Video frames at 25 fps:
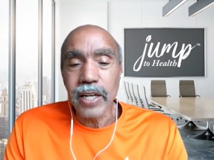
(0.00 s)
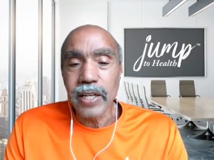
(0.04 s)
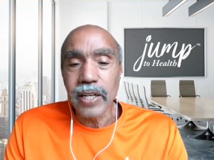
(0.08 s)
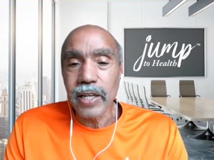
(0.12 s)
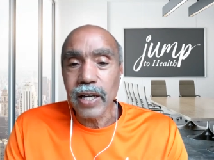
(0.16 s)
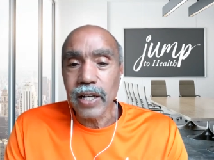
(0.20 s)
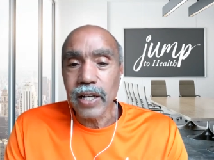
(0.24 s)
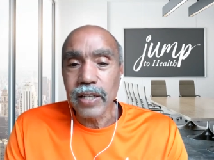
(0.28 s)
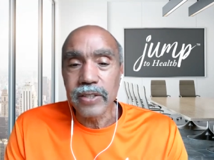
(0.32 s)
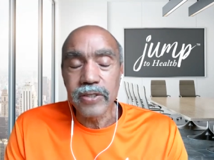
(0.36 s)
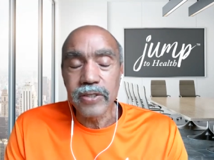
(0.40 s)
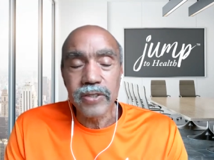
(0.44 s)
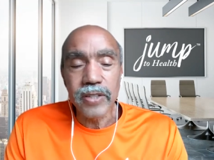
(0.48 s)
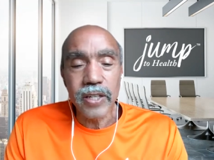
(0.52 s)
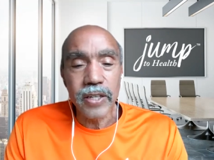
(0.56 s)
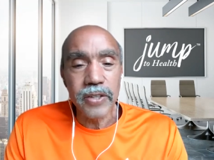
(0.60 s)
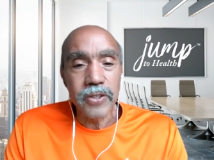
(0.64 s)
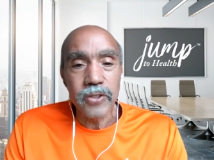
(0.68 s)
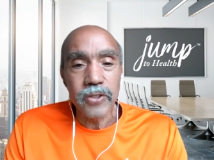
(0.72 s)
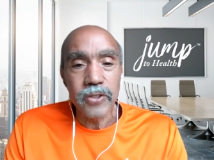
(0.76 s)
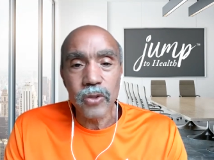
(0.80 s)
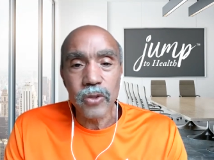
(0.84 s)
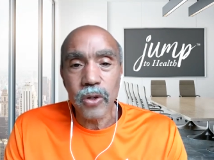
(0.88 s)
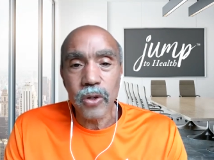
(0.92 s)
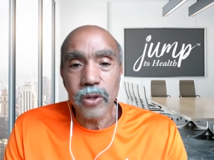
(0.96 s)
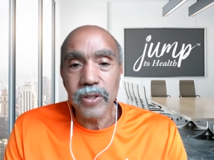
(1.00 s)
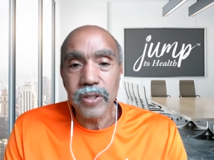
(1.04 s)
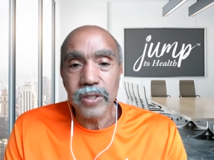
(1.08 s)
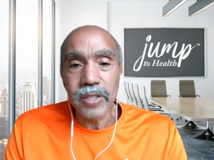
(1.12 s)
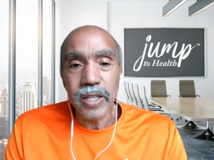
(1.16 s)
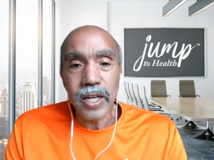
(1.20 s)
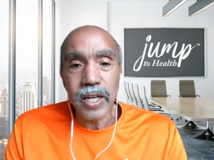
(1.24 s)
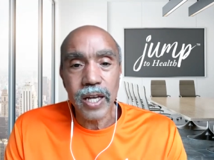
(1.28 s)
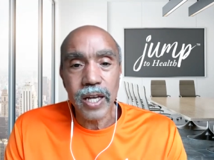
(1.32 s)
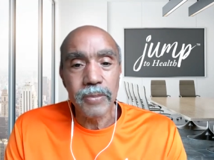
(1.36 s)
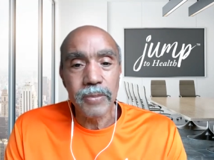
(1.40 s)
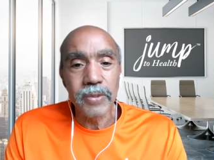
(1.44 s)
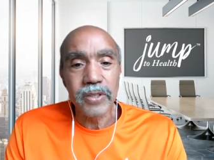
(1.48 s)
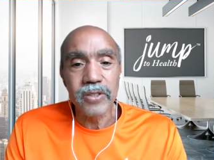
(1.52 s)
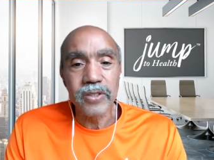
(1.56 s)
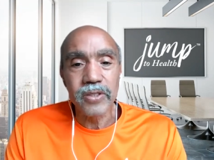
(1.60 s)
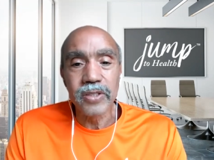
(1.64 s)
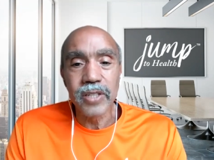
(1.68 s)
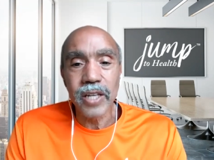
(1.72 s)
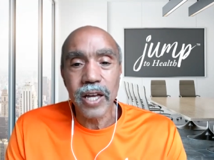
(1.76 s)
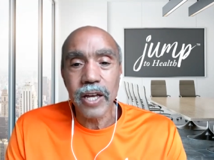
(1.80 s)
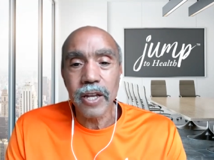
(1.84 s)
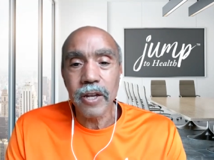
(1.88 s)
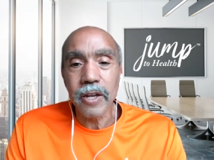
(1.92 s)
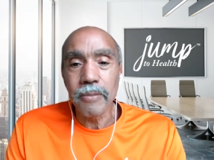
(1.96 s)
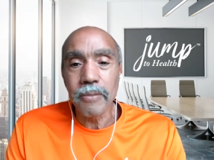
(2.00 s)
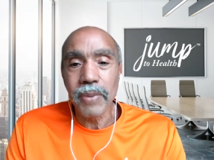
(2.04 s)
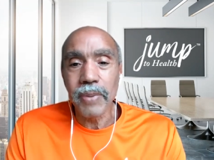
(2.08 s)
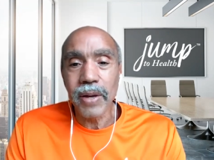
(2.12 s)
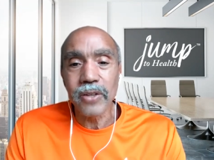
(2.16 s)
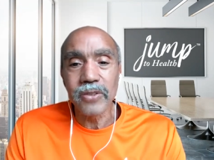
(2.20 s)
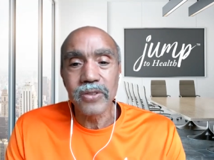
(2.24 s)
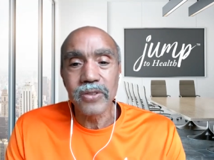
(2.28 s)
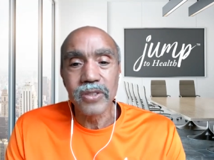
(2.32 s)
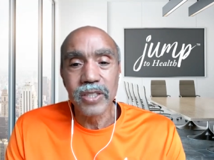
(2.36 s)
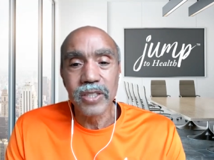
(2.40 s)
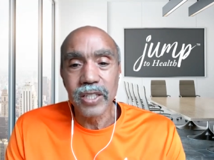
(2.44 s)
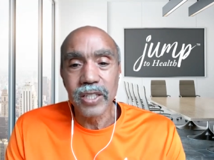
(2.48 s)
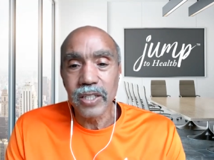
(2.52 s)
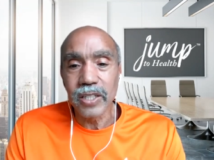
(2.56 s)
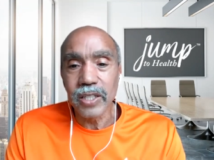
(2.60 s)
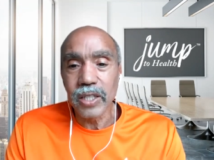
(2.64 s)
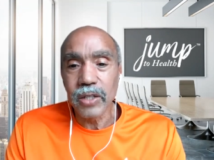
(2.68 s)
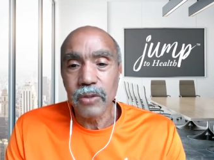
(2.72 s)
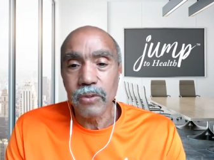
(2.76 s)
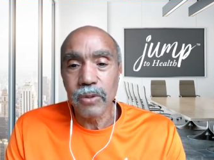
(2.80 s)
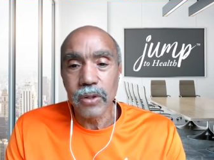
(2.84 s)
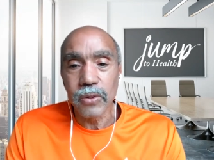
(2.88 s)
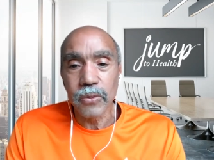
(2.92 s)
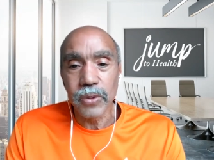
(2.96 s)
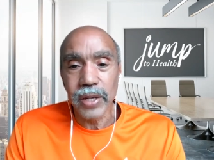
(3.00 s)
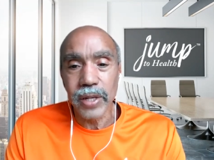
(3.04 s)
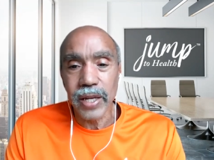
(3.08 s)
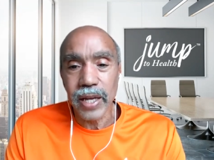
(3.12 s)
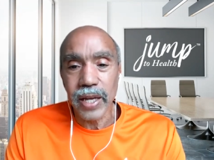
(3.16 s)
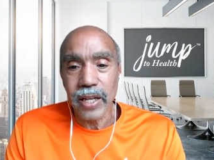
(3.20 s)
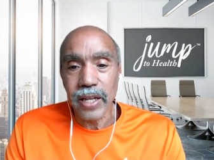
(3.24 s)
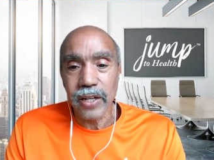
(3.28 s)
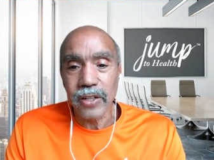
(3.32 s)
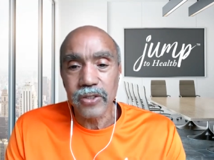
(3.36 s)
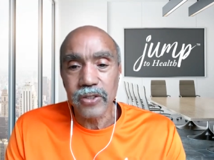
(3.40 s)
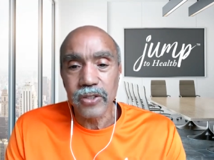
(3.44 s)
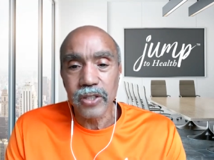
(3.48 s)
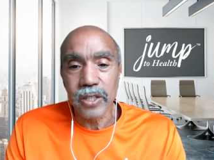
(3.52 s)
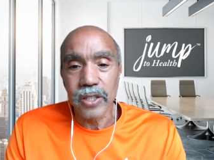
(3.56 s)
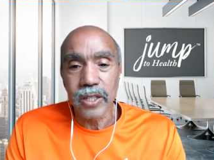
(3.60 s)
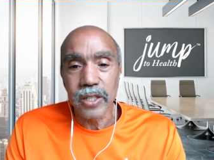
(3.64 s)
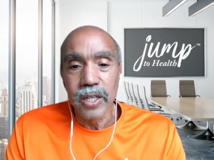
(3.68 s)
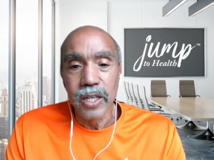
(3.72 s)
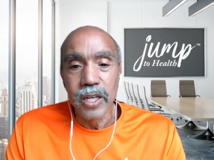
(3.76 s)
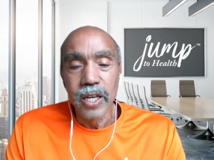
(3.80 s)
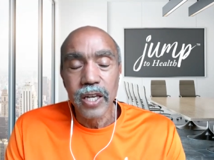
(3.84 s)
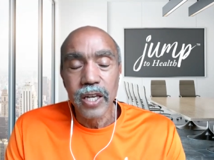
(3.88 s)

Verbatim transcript: I, I say this all the time it's not about dealing with reality,